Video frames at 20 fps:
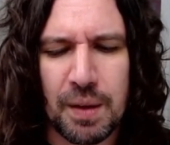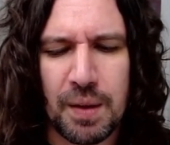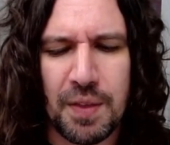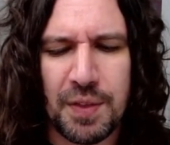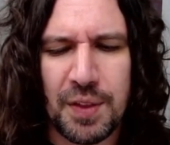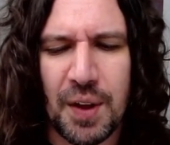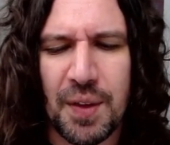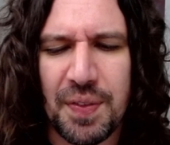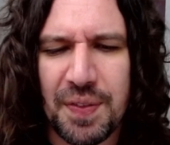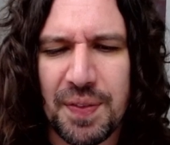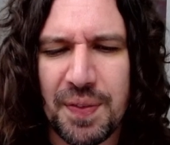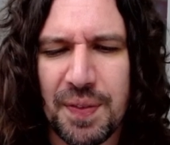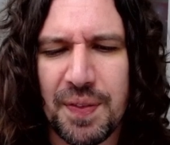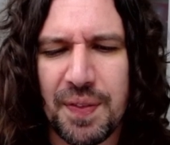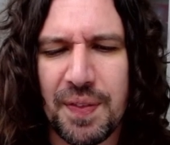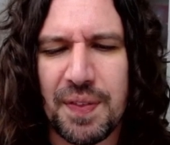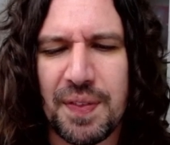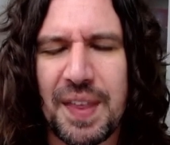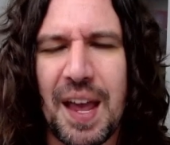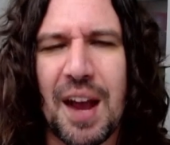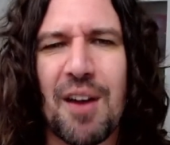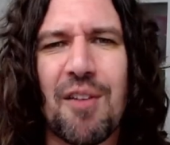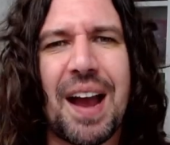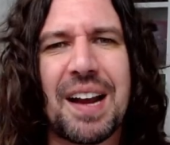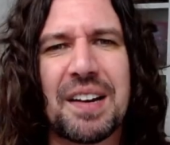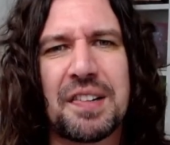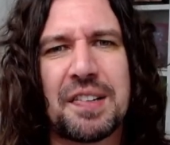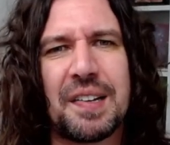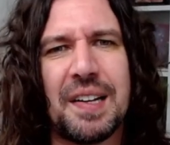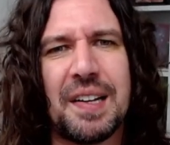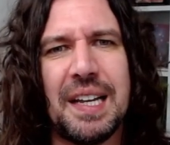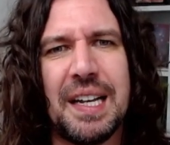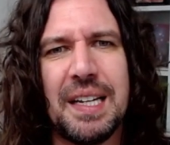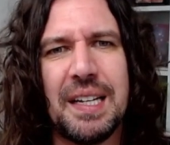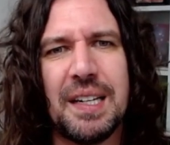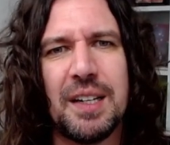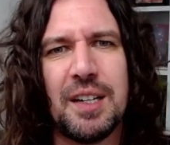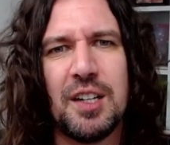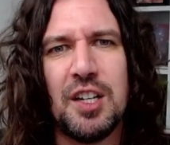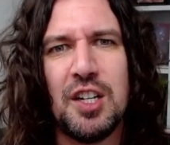that they're
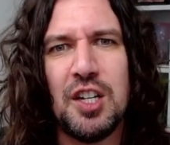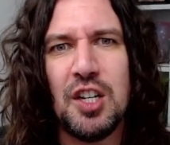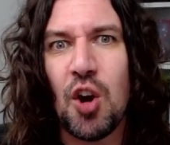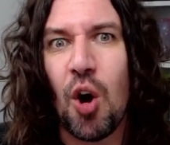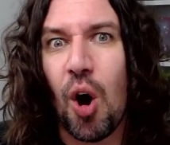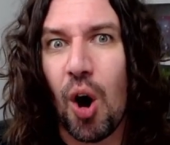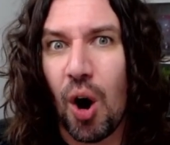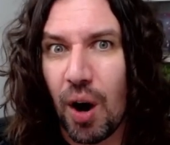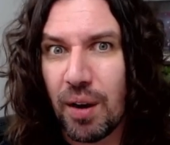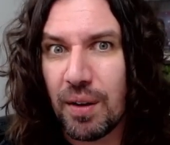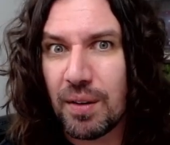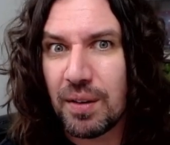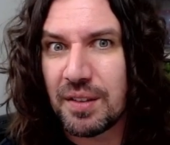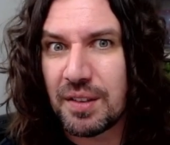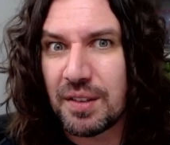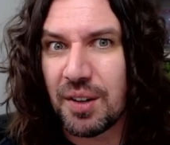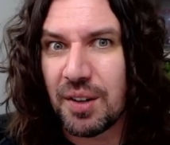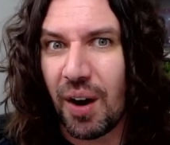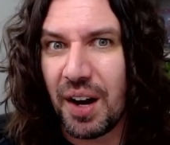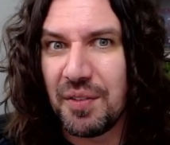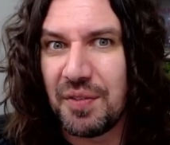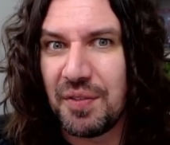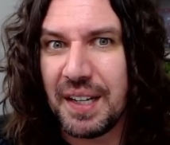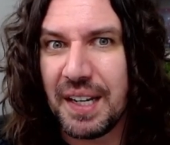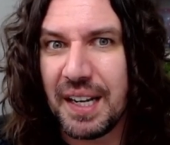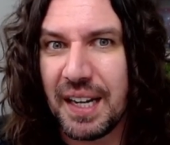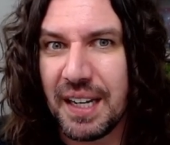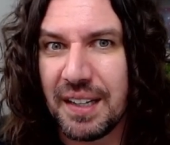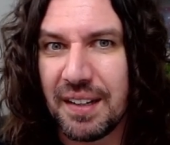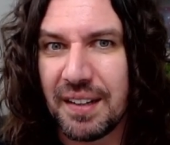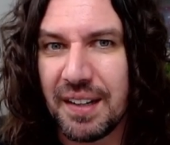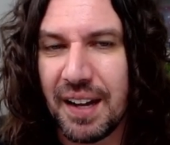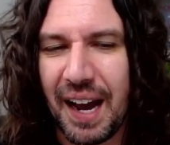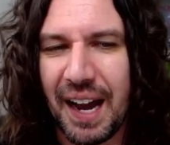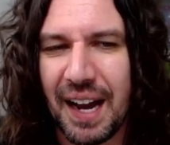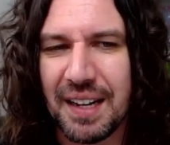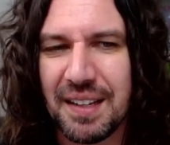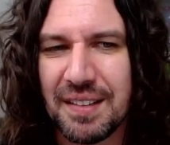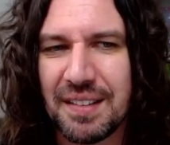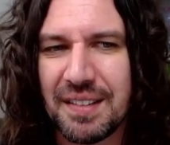actually not diving in,
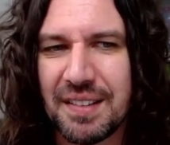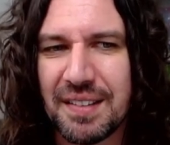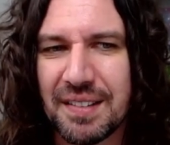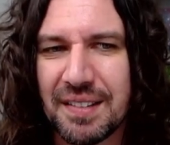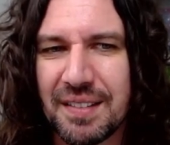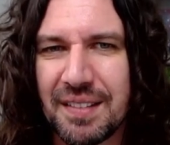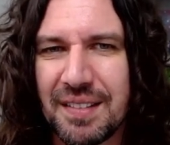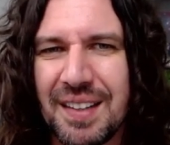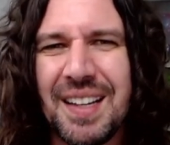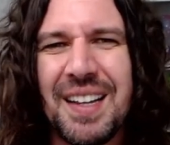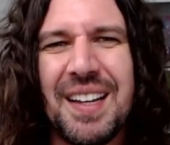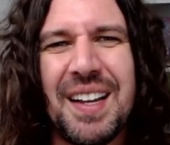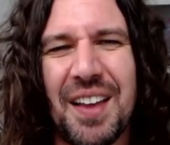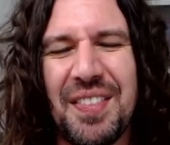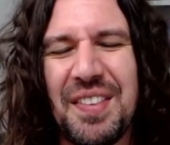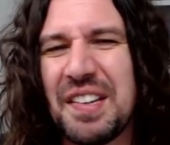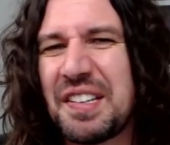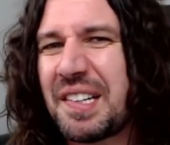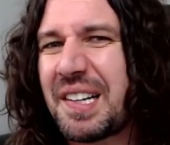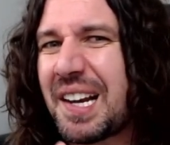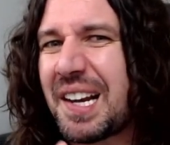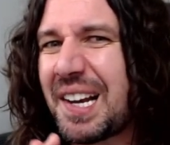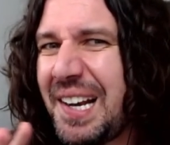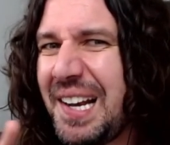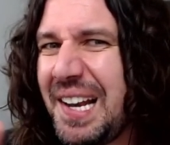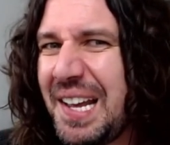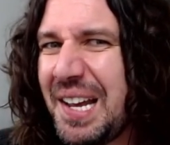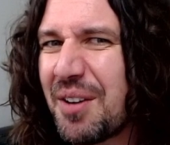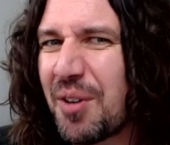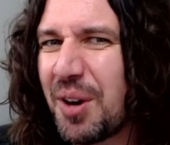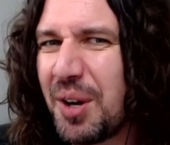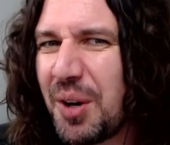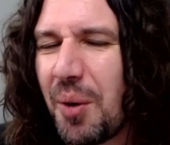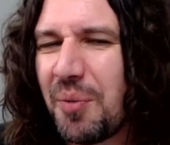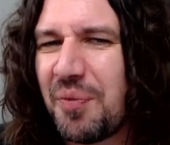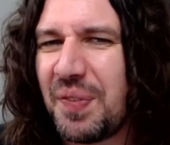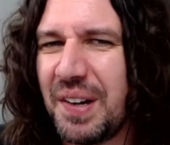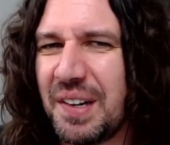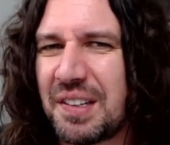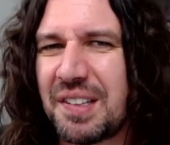and and this clear and
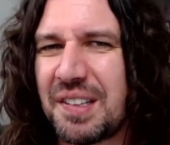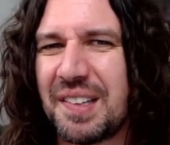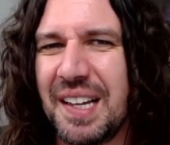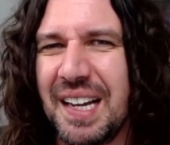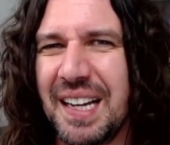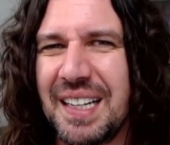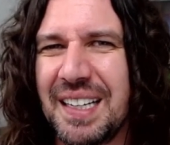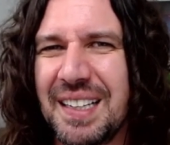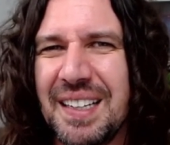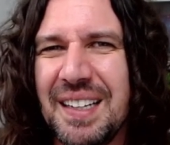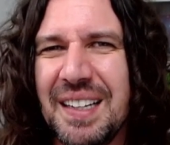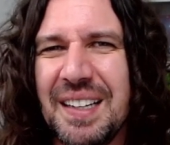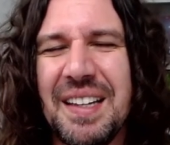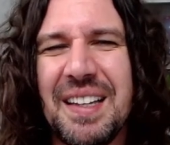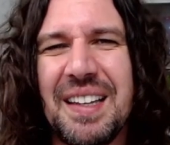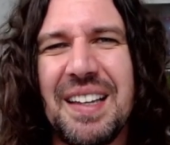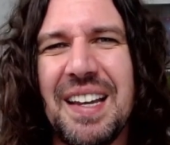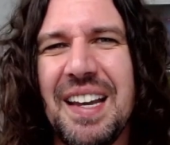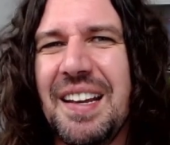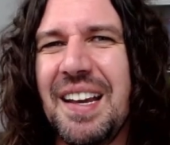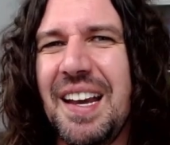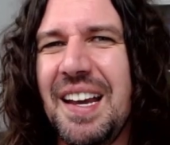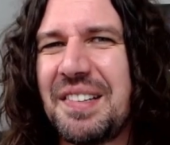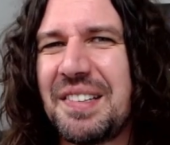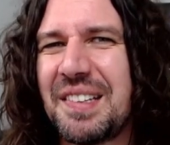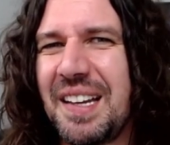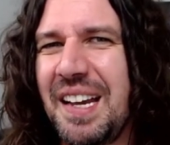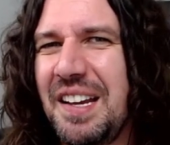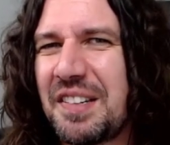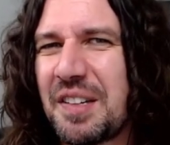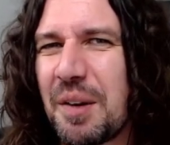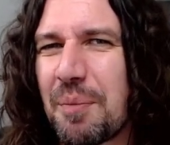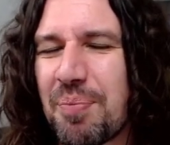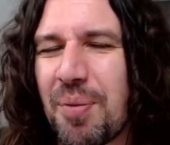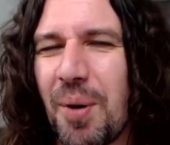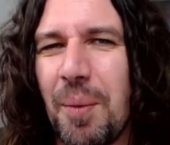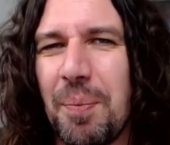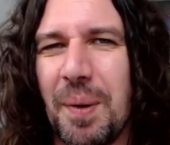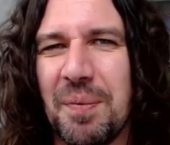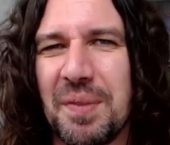obvious thing It is, is a
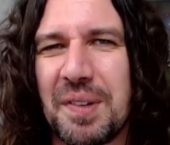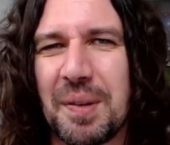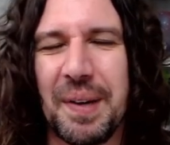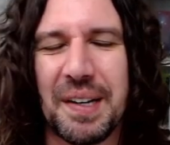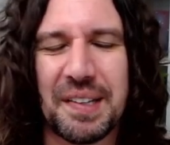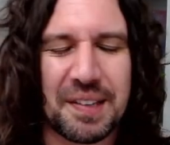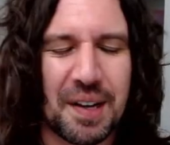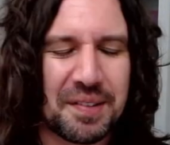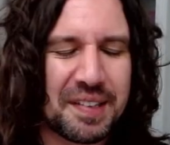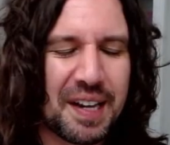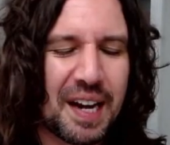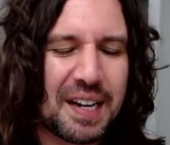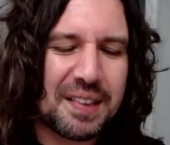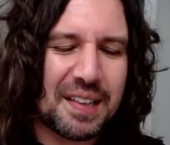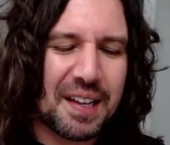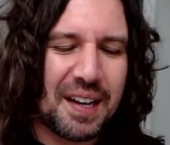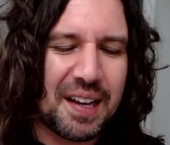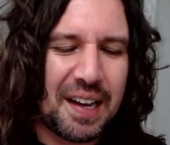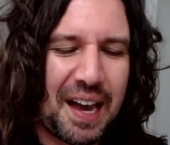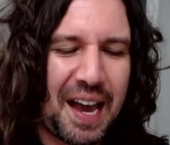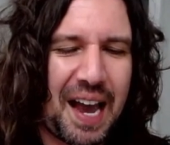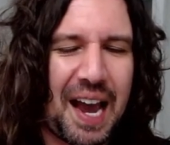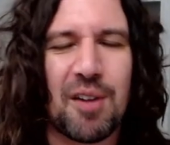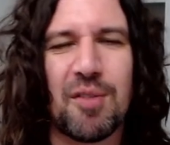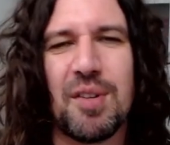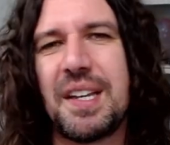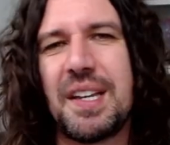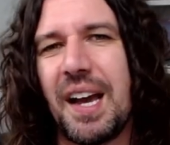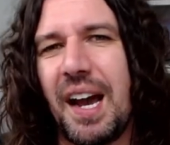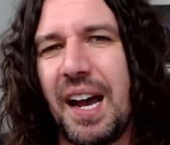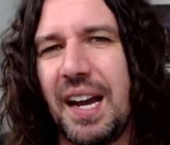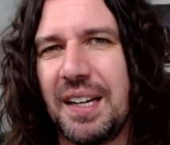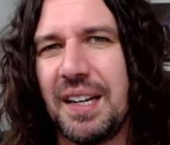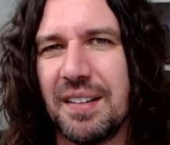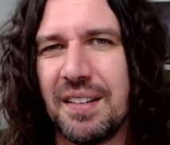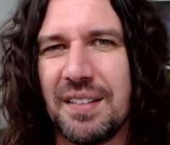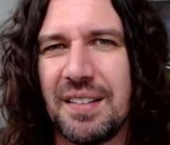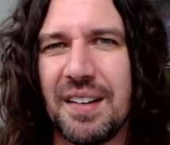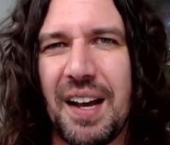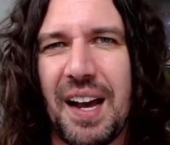problem to me. So take the Harry Kane
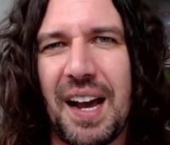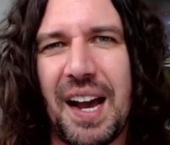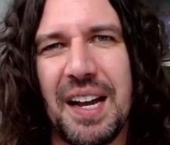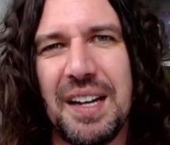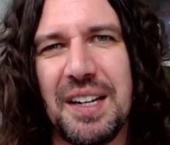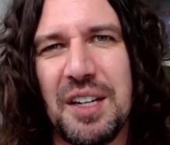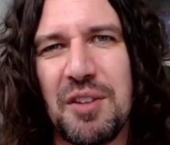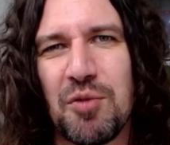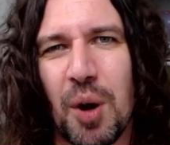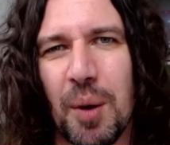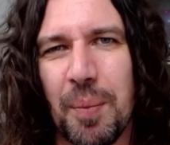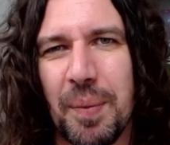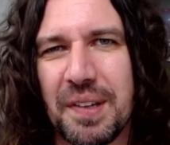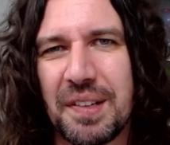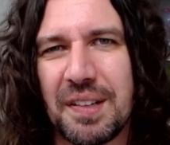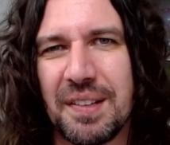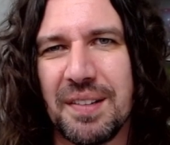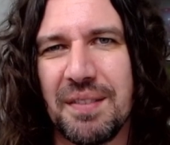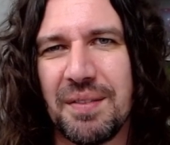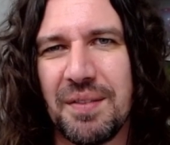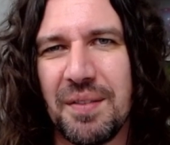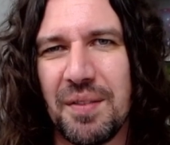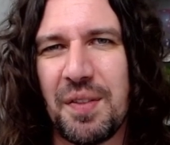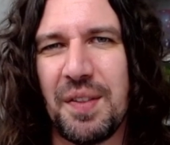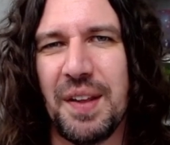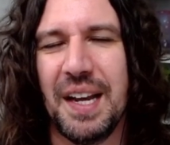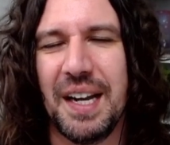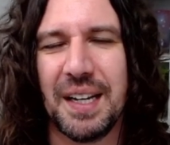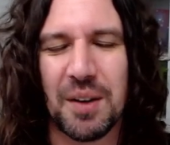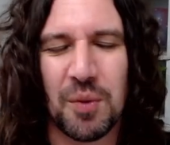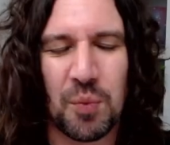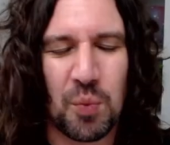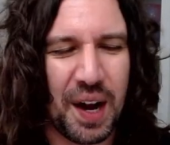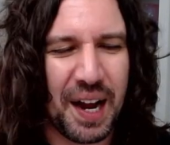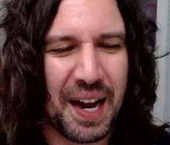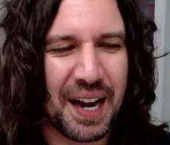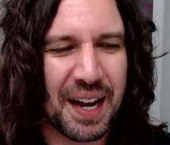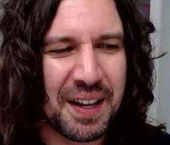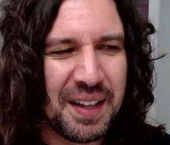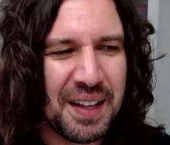and Andy Robertson thing,
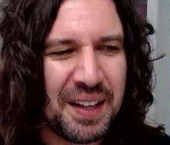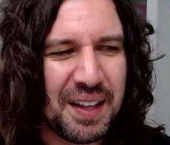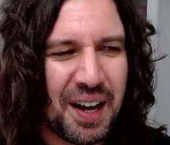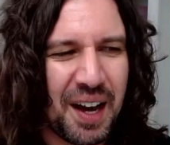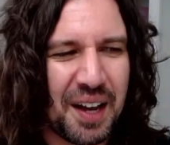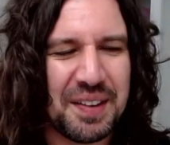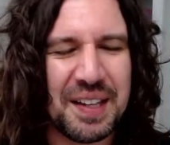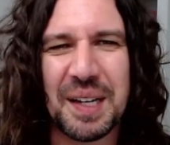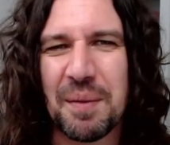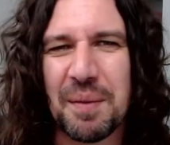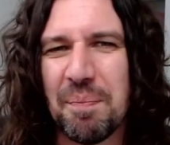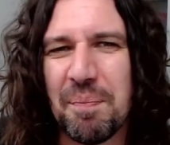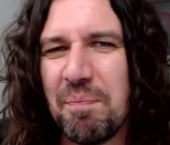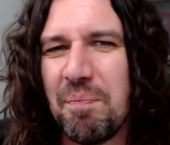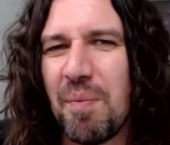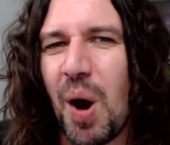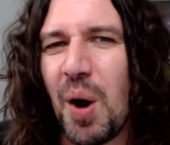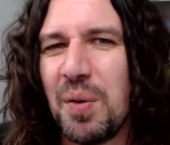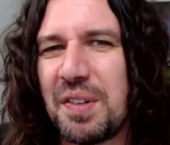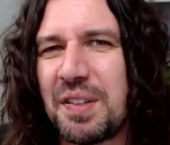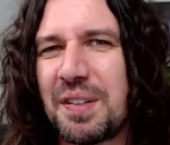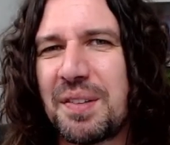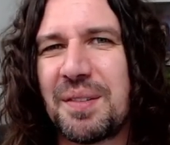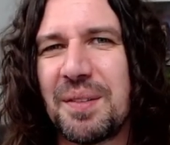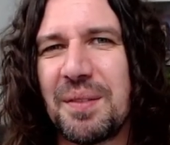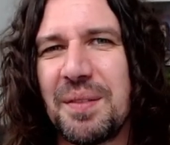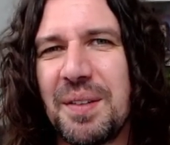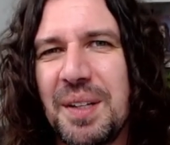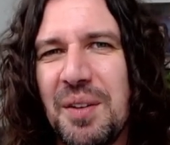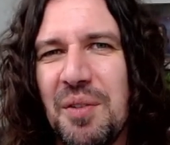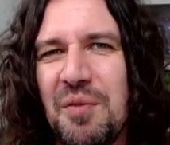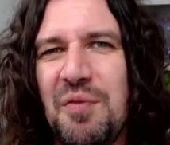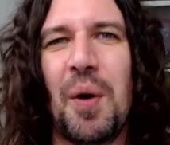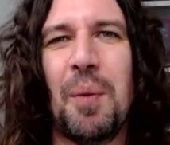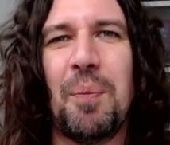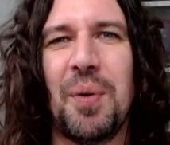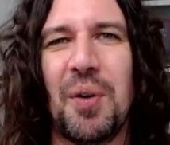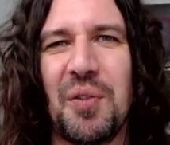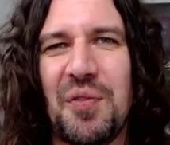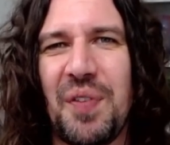where I think most
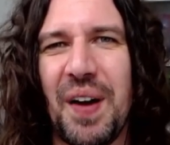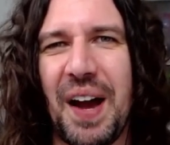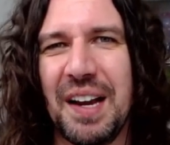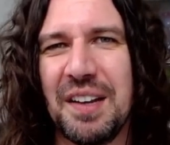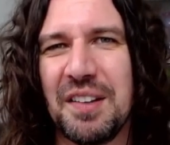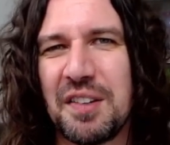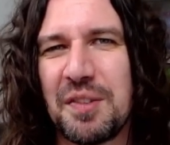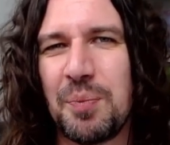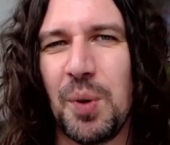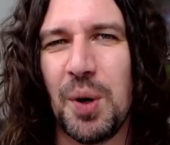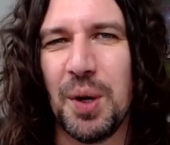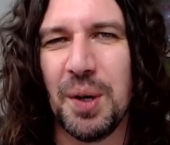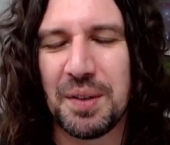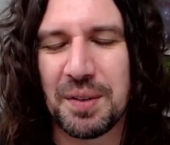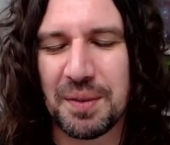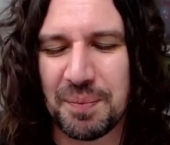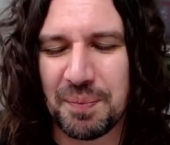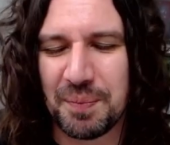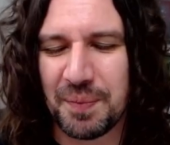football fans would